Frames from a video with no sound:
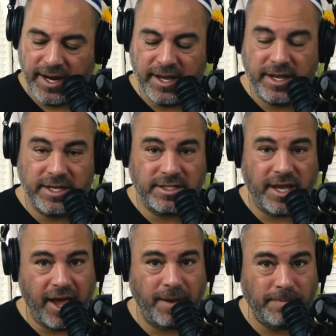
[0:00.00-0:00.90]
is
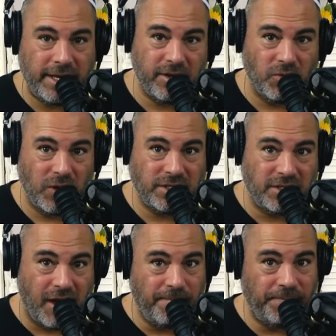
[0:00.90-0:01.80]
Hey Peter, What's
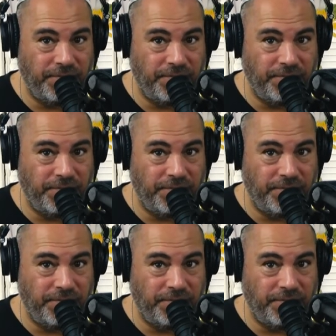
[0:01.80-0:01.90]
Up?